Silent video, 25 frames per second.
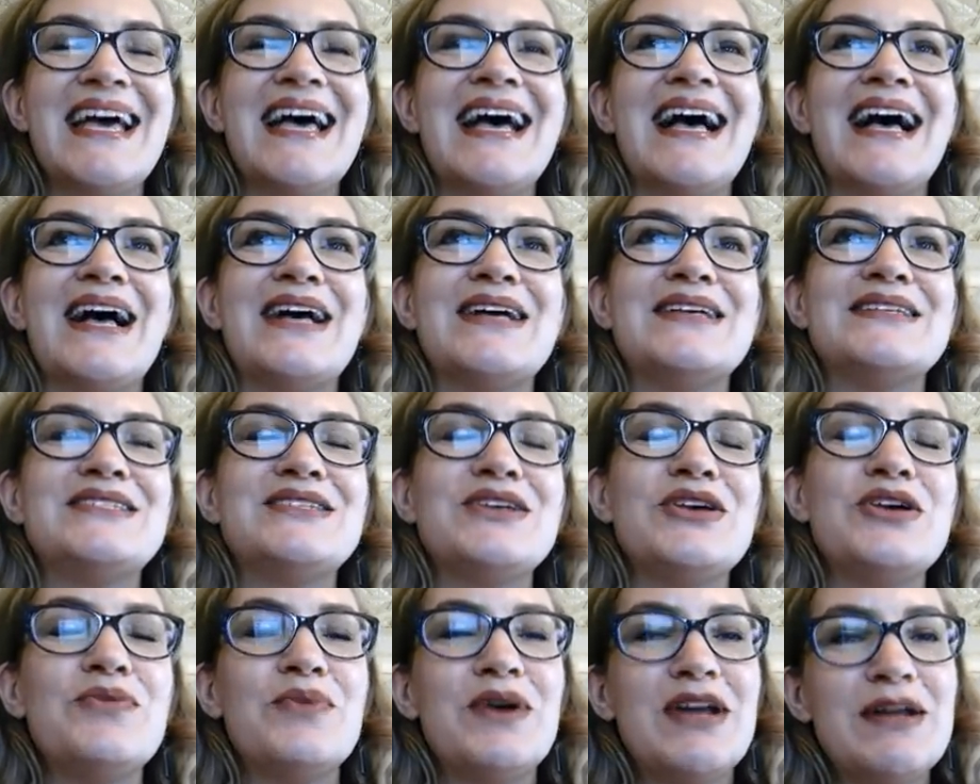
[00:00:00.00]
uh,
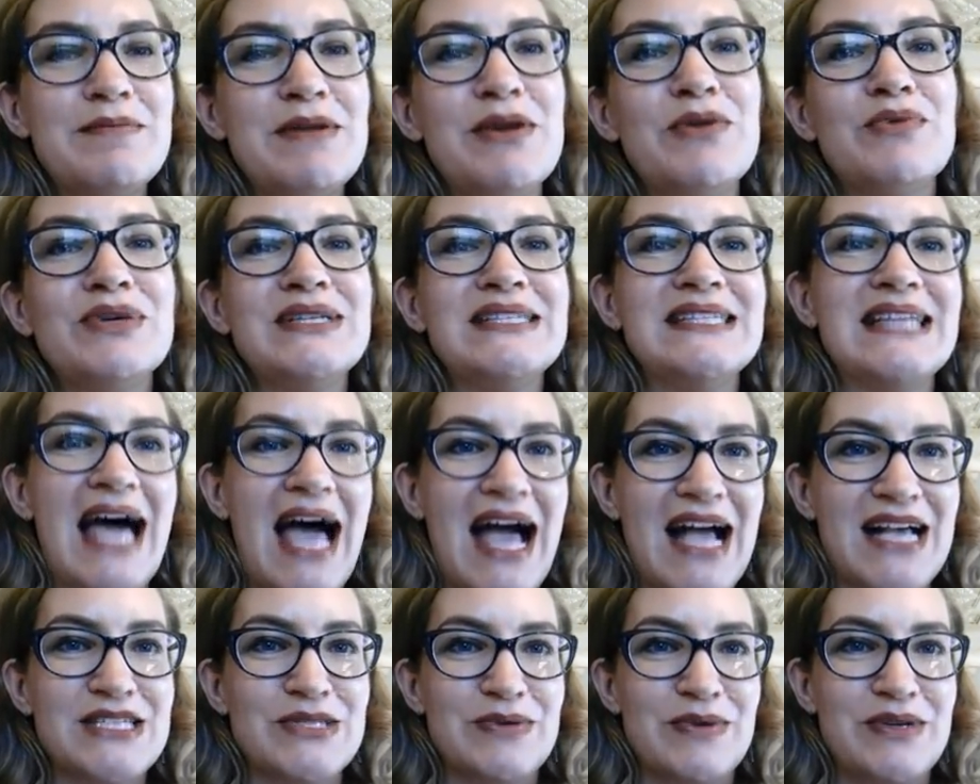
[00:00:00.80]
so you want to be
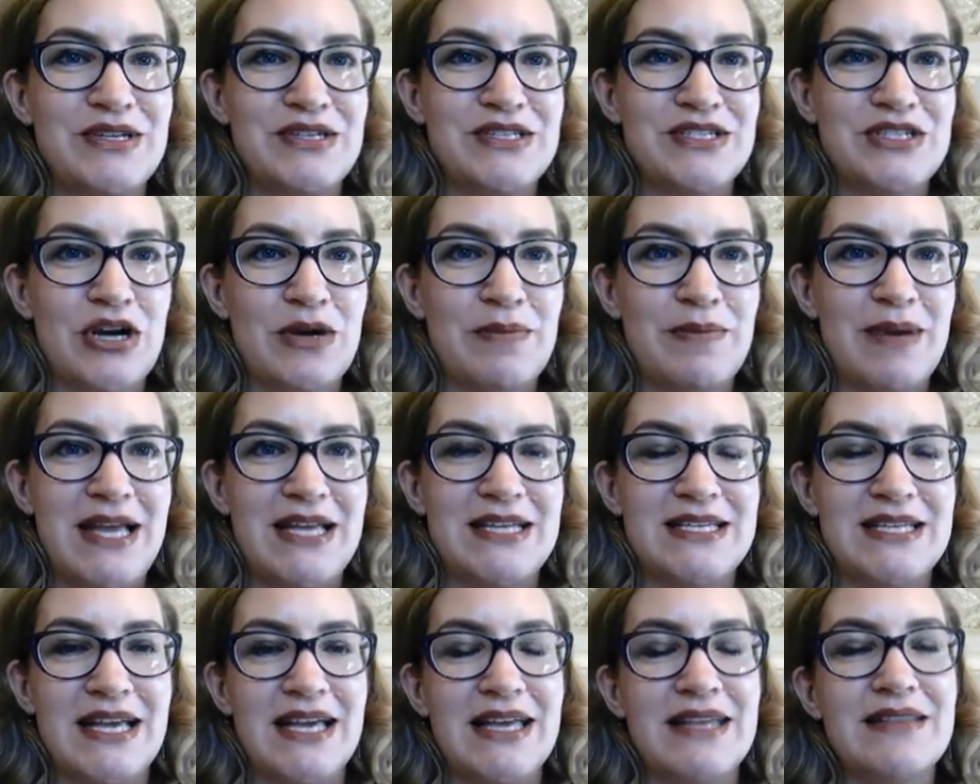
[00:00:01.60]
relaxed when you start
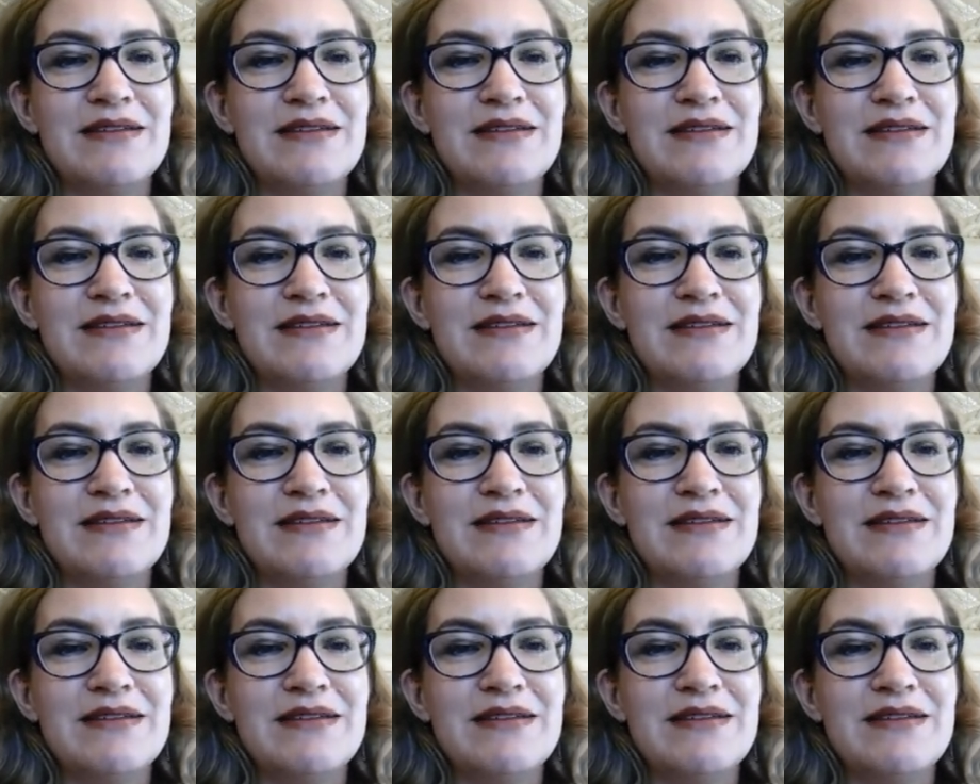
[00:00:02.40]
painting.